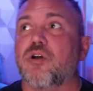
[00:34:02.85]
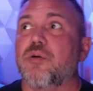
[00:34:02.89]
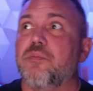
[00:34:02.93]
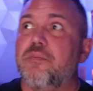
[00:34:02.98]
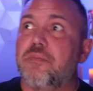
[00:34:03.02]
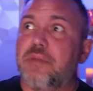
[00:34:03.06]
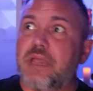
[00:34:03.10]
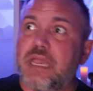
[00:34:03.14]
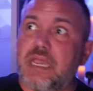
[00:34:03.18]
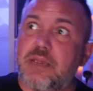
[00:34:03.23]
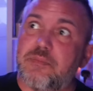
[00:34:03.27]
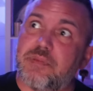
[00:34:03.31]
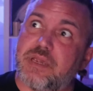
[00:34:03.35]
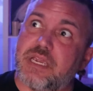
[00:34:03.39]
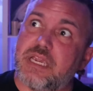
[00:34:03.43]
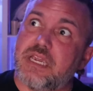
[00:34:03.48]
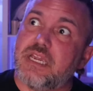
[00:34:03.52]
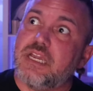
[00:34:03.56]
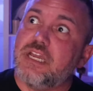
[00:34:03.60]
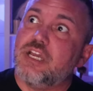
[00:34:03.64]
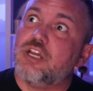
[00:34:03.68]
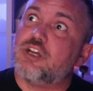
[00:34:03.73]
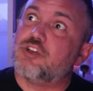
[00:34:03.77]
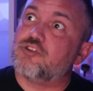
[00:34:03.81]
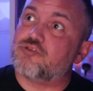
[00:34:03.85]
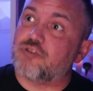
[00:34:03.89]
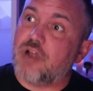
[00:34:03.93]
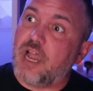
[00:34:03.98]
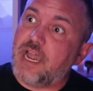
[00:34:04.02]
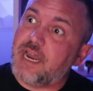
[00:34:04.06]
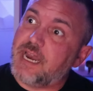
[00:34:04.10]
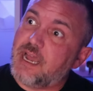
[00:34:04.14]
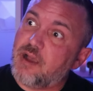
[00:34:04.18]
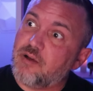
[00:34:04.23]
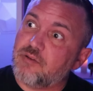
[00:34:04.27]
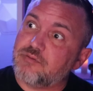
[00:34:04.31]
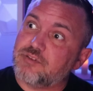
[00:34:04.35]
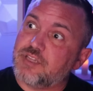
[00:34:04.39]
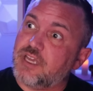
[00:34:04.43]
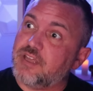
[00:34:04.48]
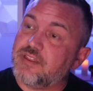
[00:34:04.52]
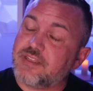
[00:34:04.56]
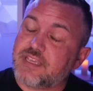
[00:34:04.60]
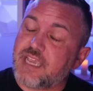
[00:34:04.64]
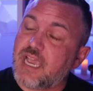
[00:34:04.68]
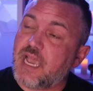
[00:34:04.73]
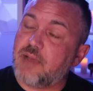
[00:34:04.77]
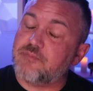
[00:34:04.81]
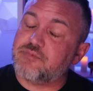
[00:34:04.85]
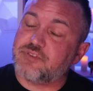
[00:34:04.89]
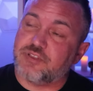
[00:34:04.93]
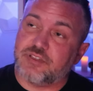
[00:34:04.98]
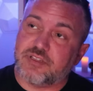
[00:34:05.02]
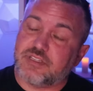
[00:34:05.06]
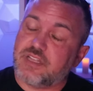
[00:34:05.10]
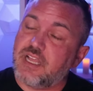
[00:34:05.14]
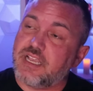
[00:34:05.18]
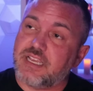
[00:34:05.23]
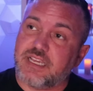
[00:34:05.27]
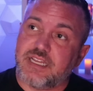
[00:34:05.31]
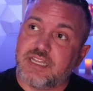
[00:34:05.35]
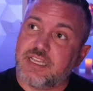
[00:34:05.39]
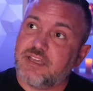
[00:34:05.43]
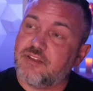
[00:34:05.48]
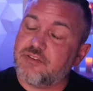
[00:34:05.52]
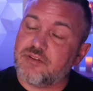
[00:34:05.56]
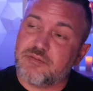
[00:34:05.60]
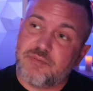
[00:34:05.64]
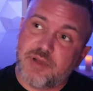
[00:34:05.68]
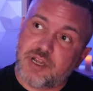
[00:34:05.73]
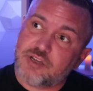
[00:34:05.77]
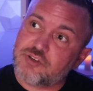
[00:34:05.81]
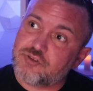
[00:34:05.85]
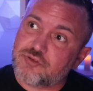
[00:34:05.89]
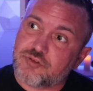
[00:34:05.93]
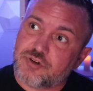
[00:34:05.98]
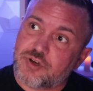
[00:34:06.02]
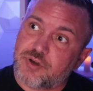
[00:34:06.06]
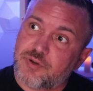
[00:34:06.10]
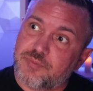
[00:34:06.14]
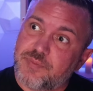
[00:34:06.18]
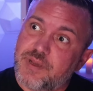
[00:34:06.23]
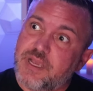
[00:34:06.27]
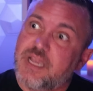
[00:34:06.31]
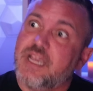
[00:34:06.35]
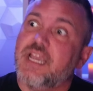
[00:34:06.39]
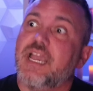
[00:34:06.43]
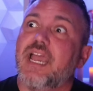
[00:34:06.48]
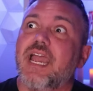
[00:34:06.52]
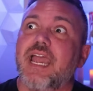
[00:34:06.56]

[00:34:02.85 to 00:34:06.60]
Or maybe dried out death caps look like any other mushroom.